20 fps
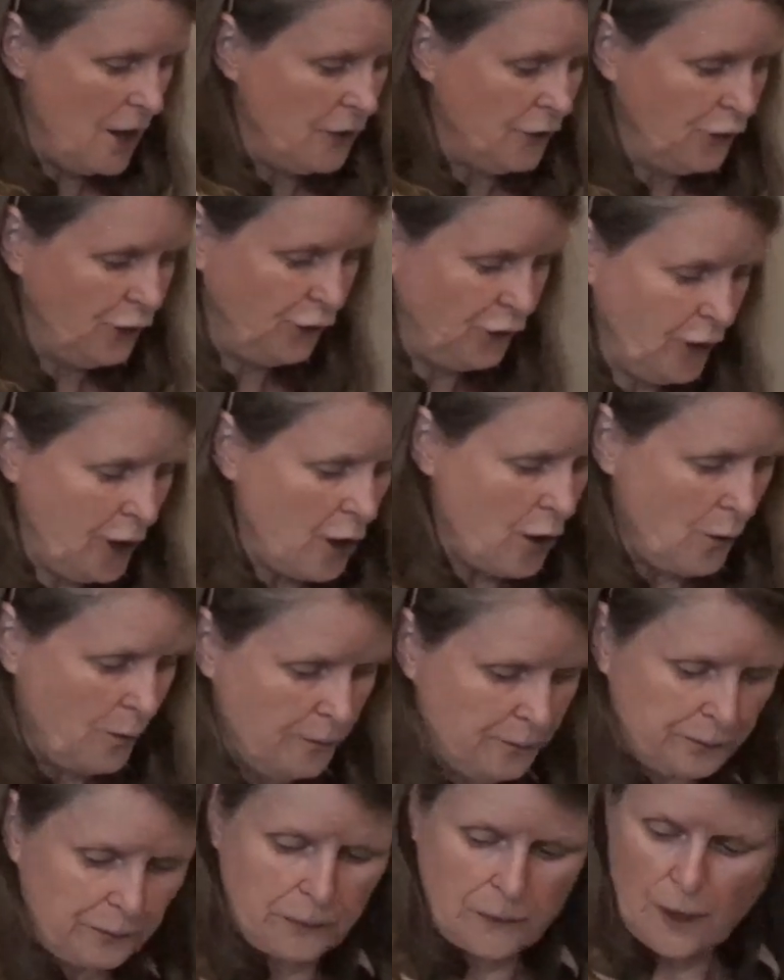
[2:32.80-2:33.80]
So,
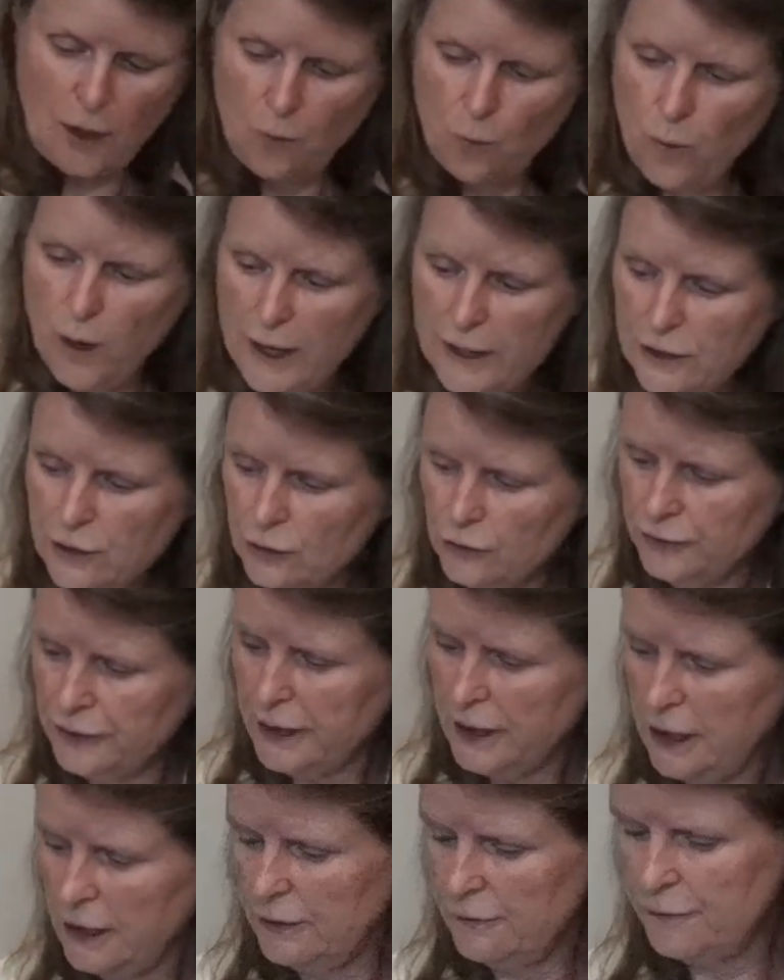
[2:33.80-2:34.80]
what you'll
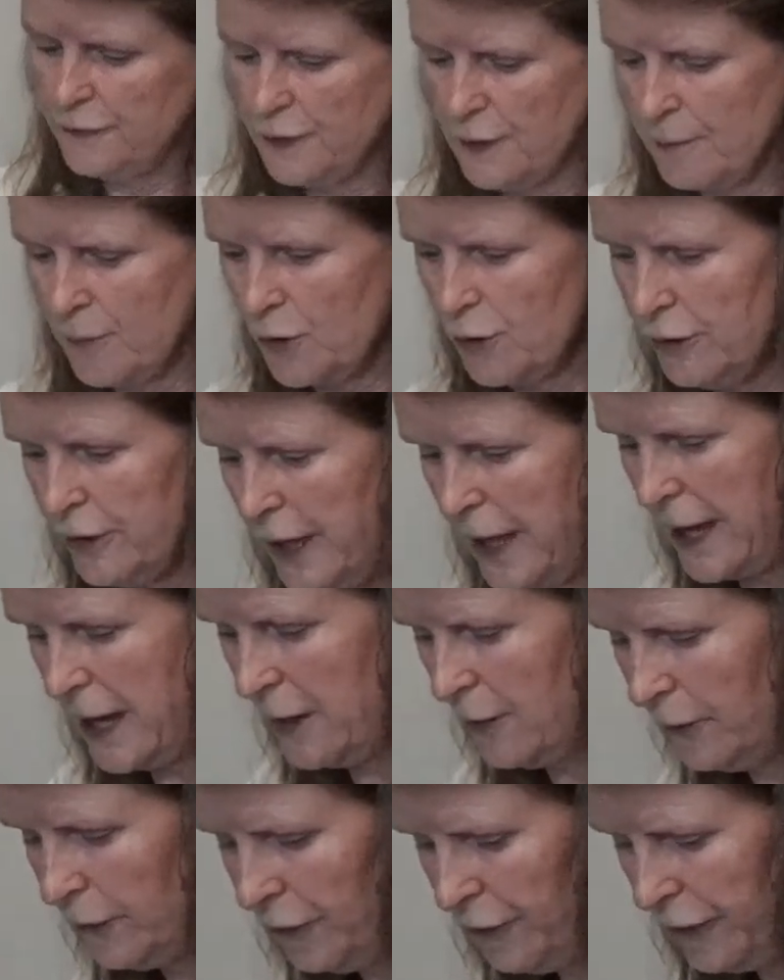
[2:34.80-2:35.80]
need for your
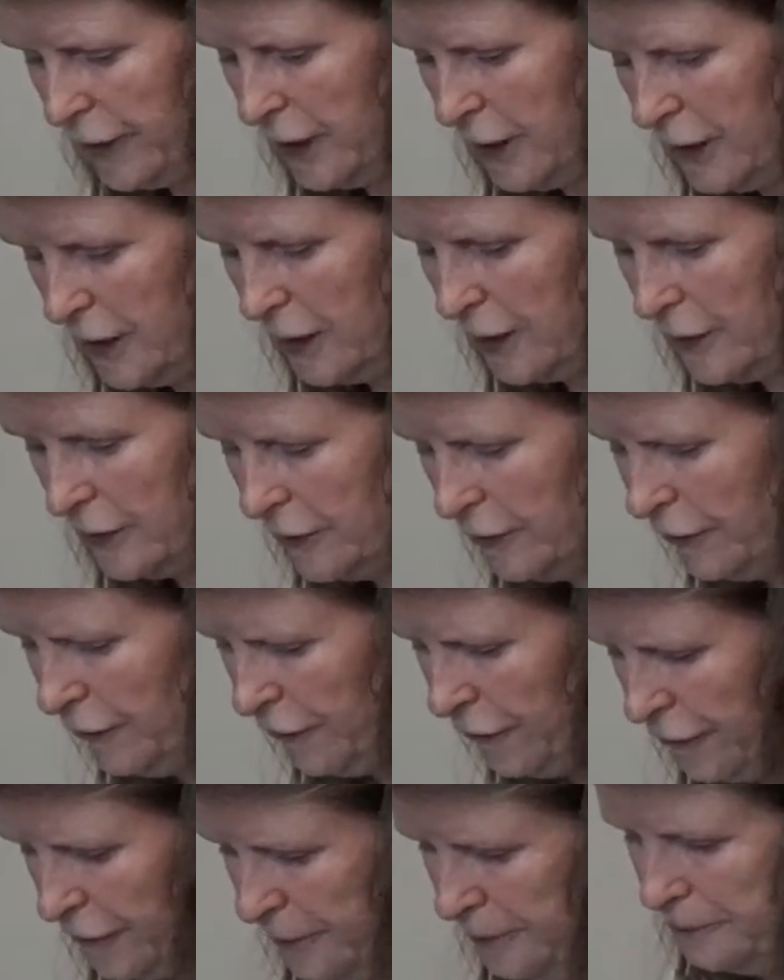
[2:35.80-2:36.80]
birdhouse
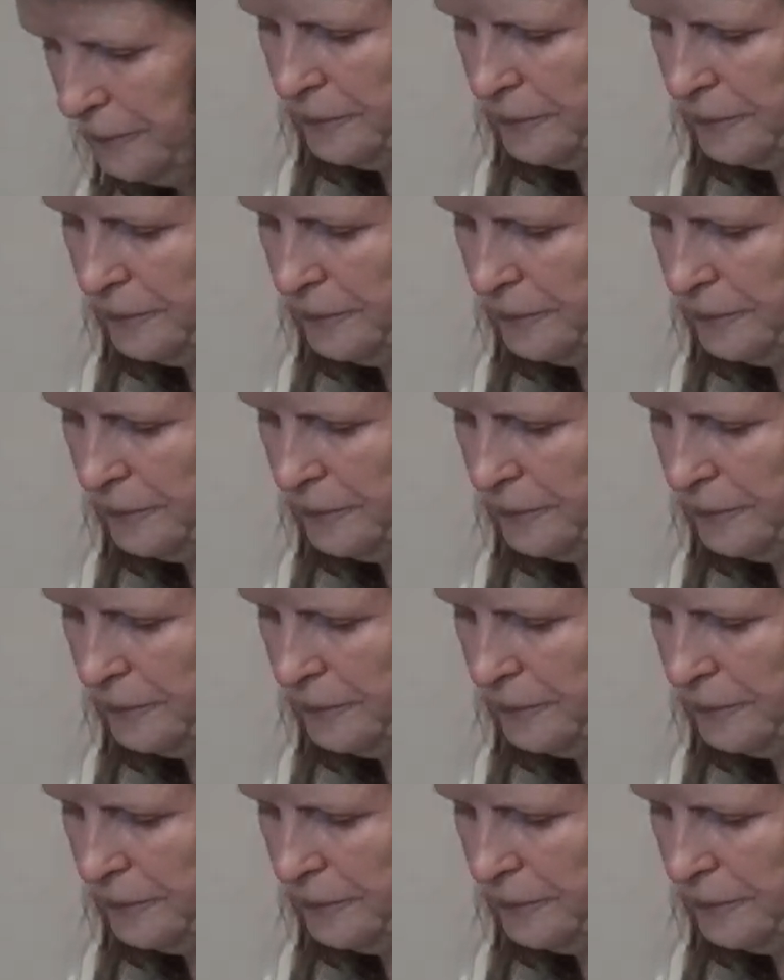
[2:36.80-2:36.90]
is